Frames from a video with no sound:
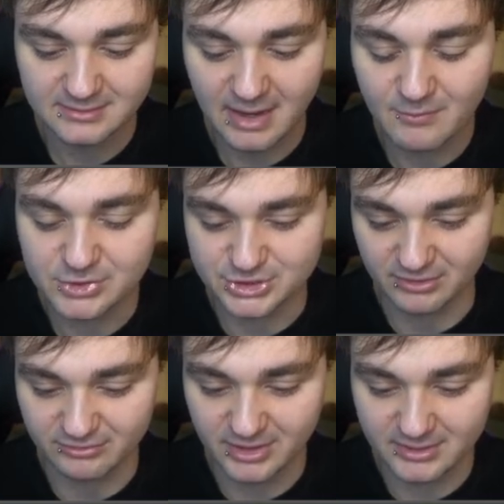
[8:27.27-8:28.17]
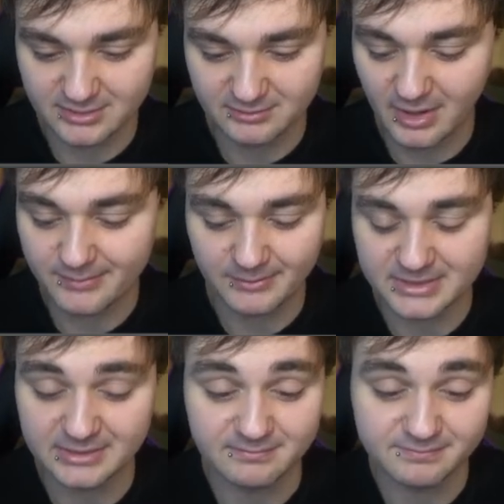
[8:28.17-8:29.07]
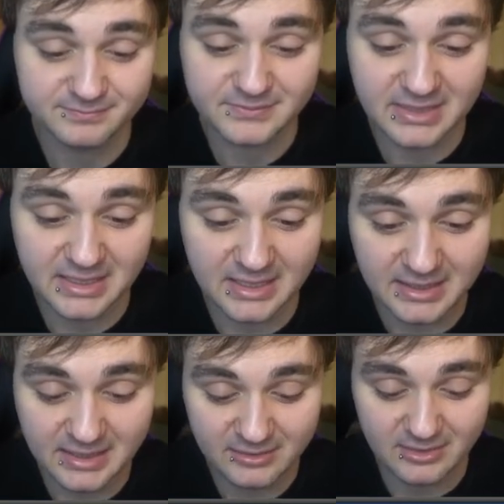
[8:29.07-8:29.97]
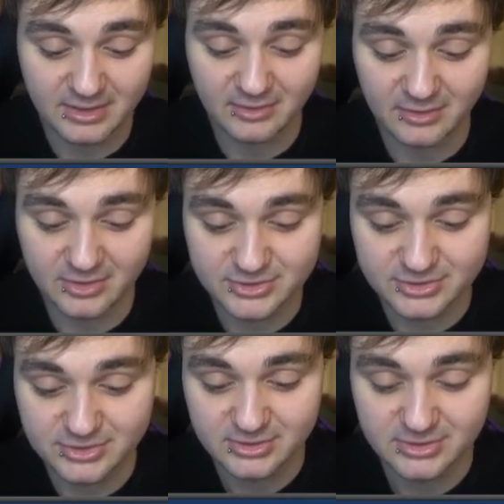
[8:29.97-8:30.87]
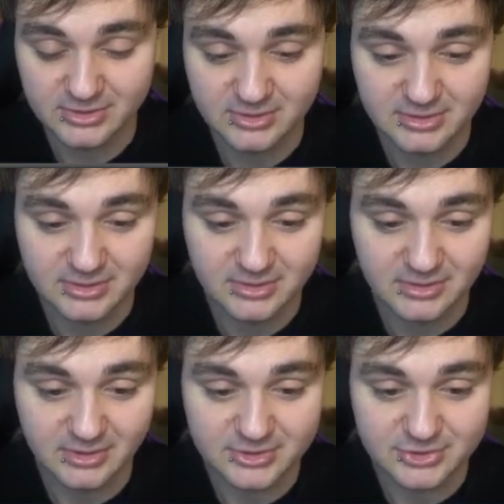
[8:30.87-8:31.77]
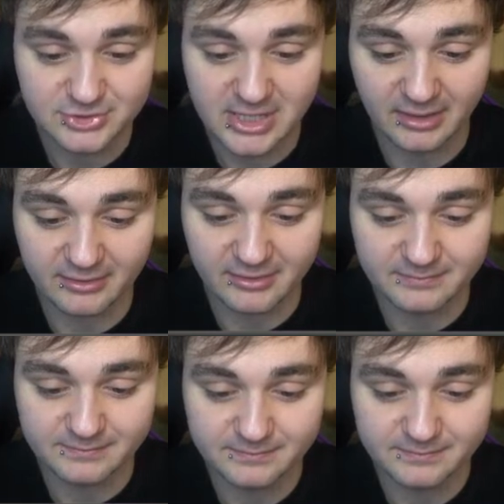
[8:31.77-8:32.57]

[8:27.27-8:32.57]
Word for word: I must have, right? I probably didn't. I got I got lost lost track there.